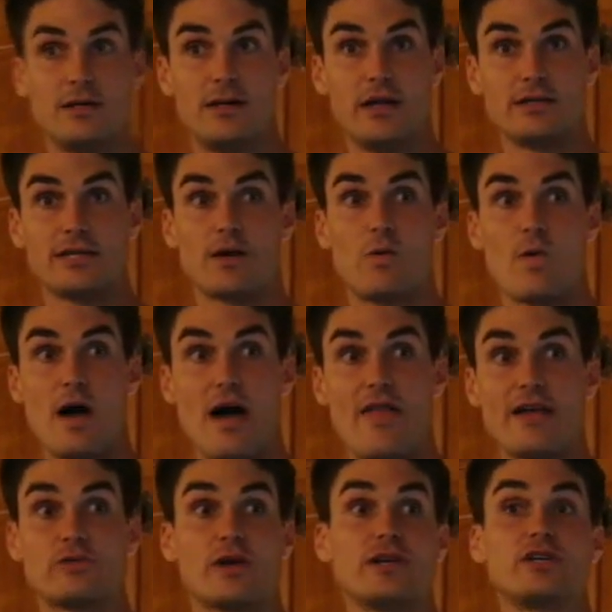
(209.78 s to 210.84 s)
I was like, wow,
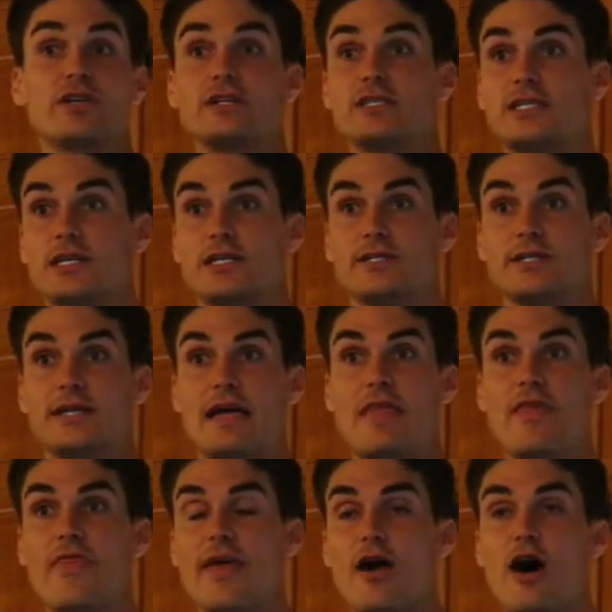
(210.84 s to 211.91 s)
that's when I took it seriously. And
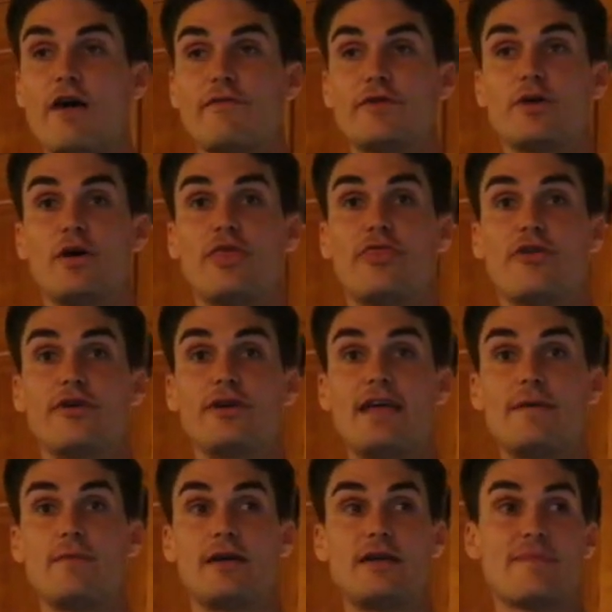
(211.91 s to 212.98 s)
then they offer, you know, a
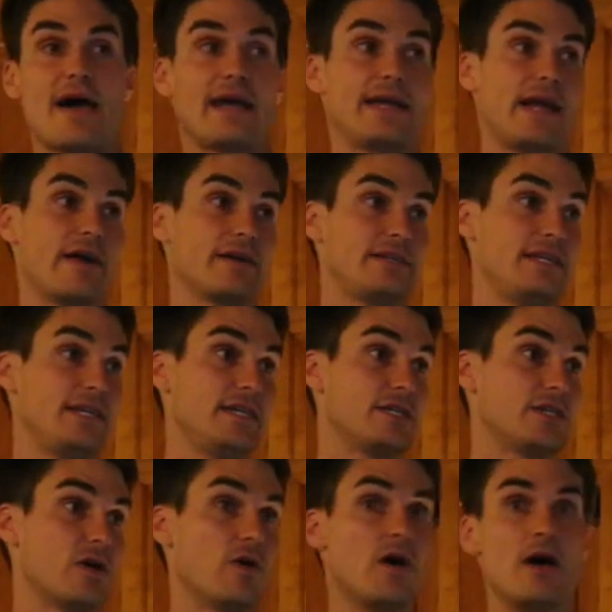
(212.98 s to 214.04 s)
30-day money-back guarantee.
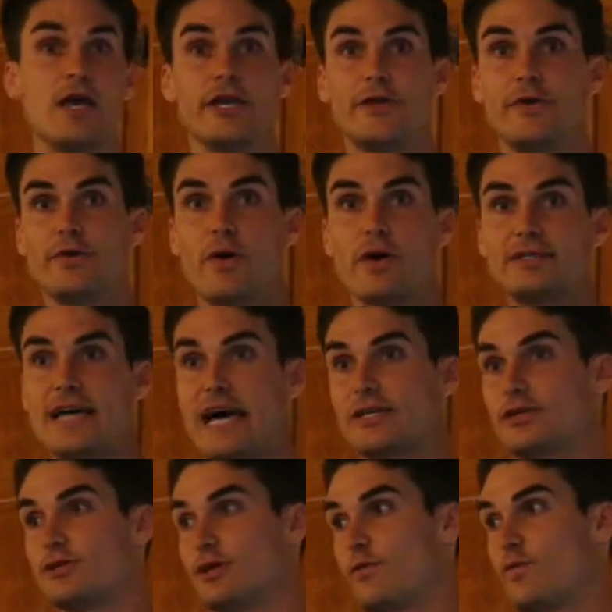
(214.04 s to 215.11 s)
So, you know, you always
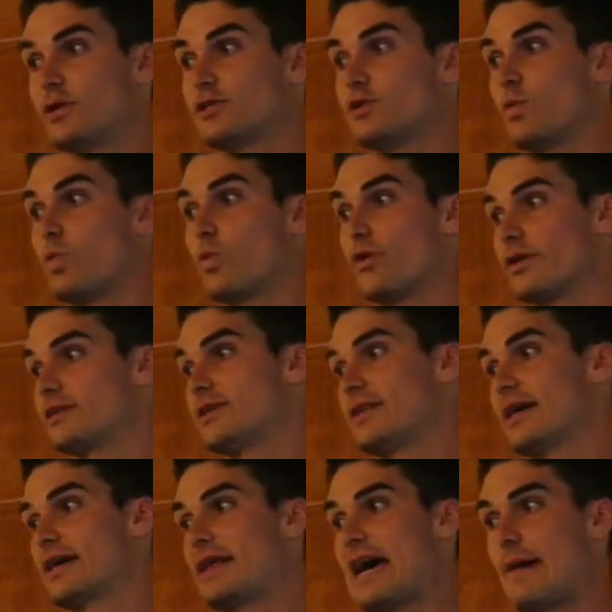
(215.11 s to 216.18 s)
ask yourself, what's the worst thing
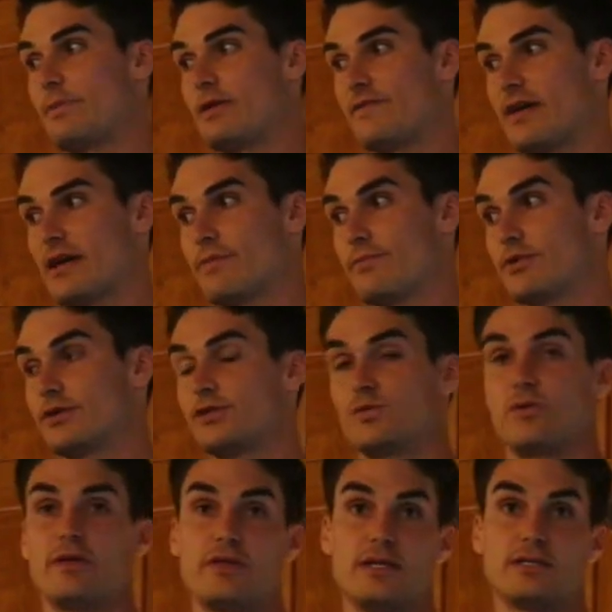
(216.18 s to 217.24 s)
that could happen if I could purchase
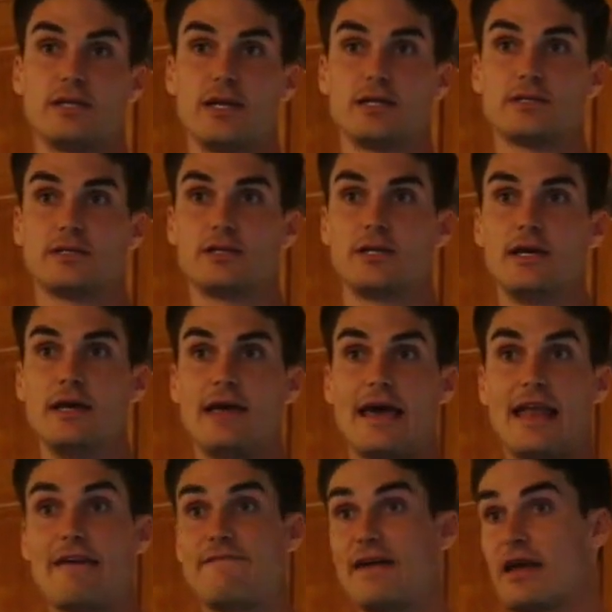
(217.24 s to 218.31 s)
one of these things?
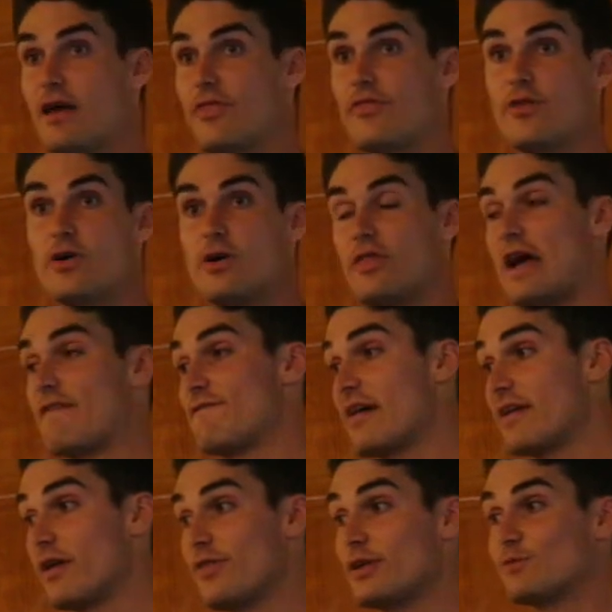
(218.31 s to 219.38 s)
And I found
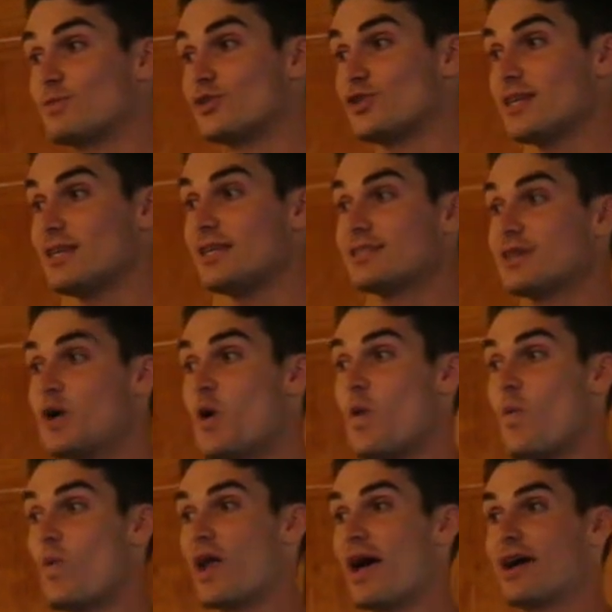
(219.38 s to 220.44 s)
out these machines,
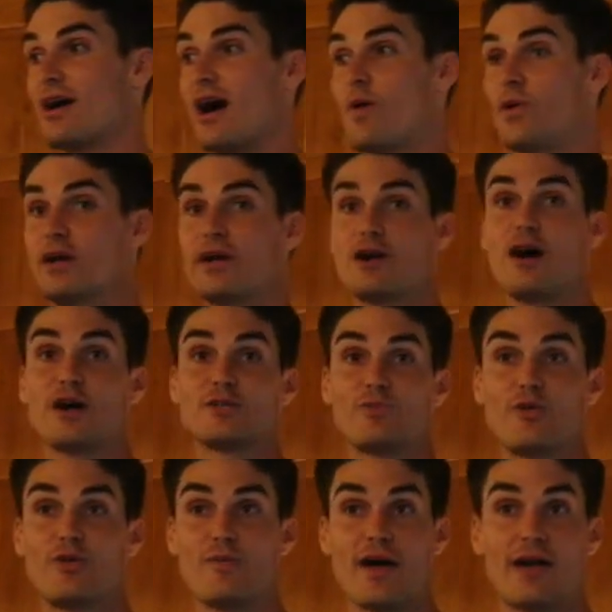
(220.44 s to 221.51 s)
when I got one, it cost
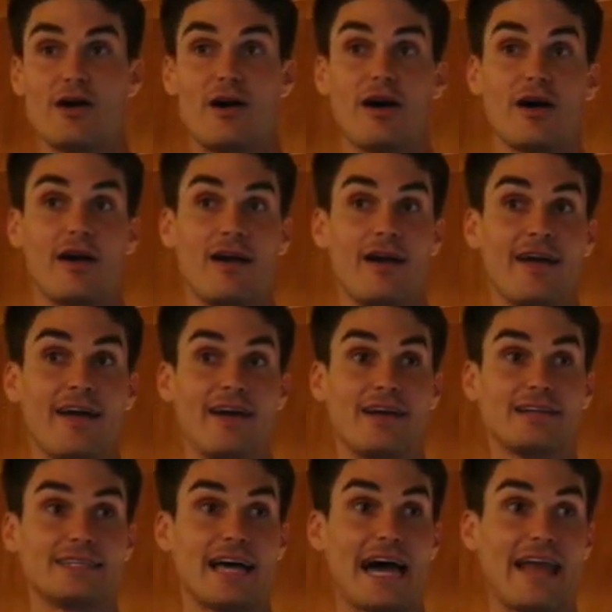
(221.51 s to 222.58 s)
more than my car.
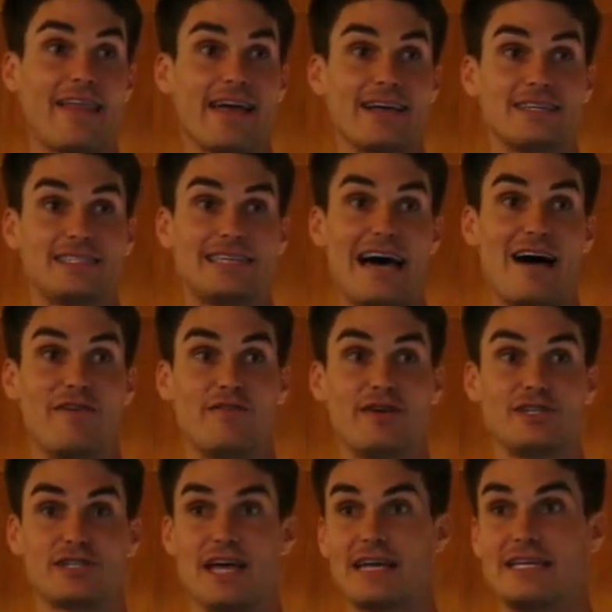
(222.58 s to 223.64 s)
Because I had like a
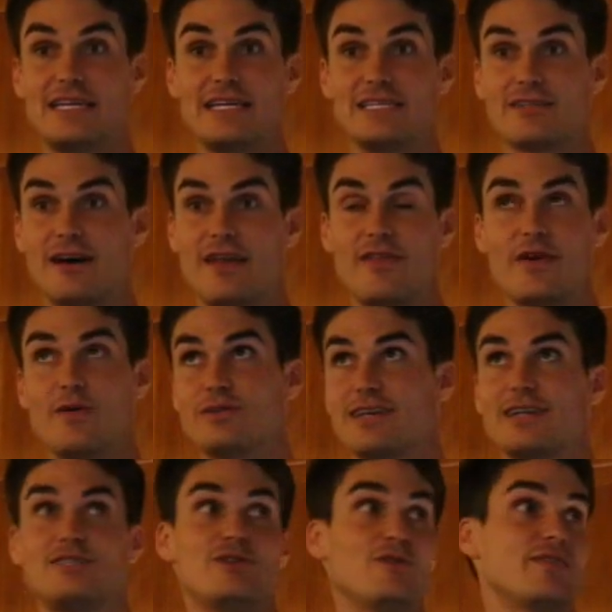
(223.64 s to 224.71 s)
salvage like Nissan, I think it was
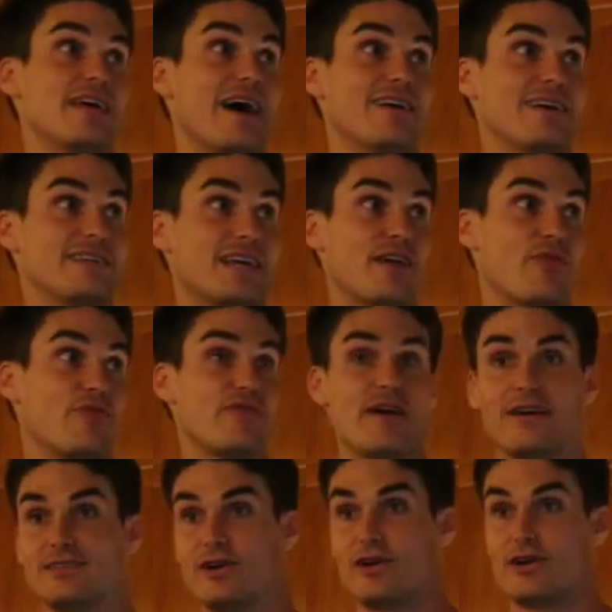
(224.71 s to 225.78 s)
like $2,000, it's like a
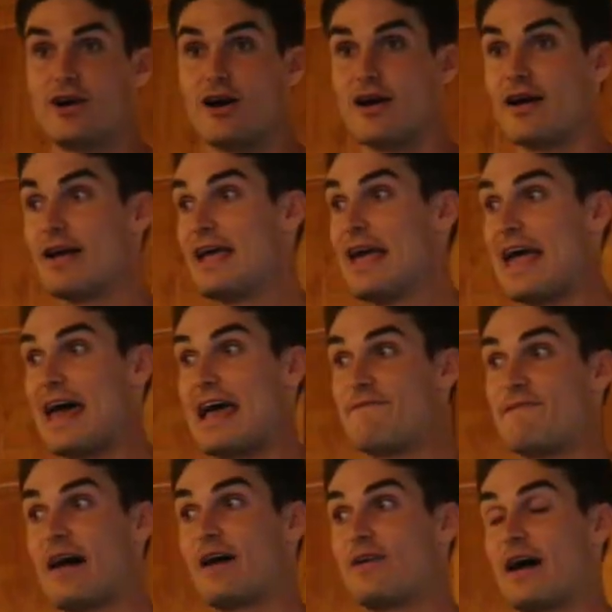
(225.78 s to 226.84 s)
$3,000 car. And I
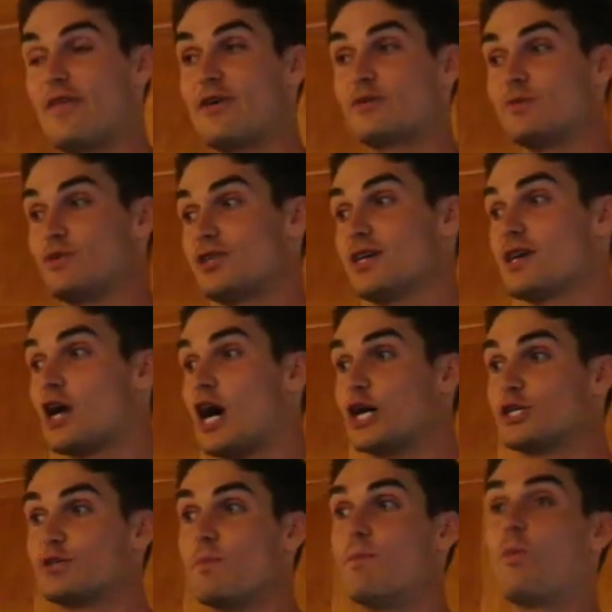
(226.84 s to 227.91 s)
found out this machine
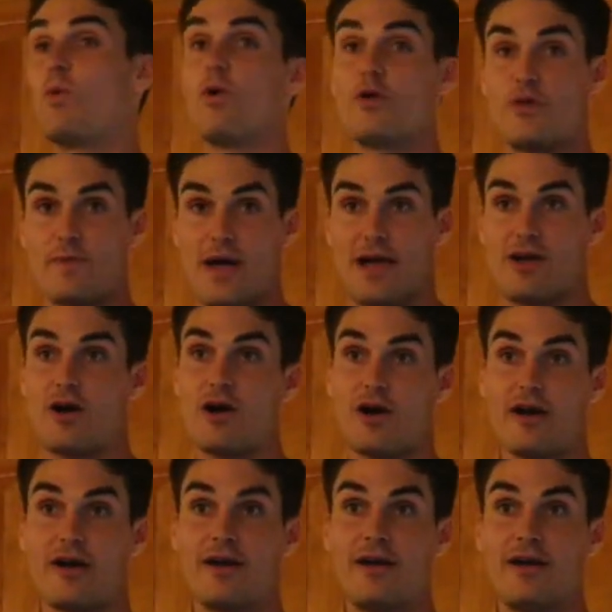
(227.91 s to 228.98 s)
cost more than my
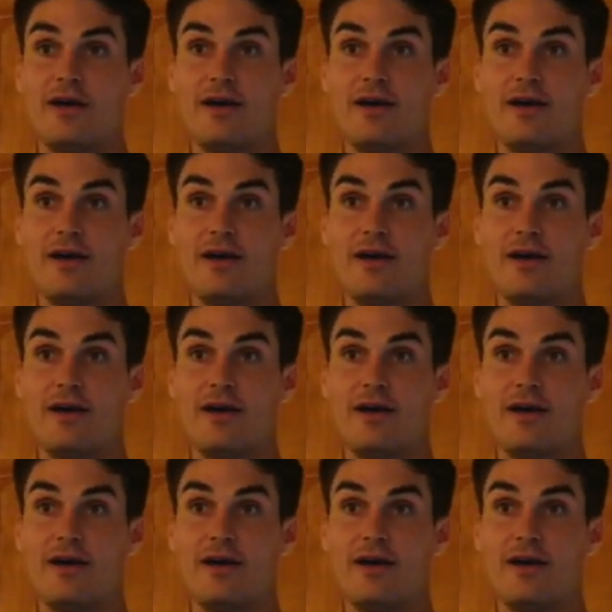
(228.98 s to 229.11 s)
car.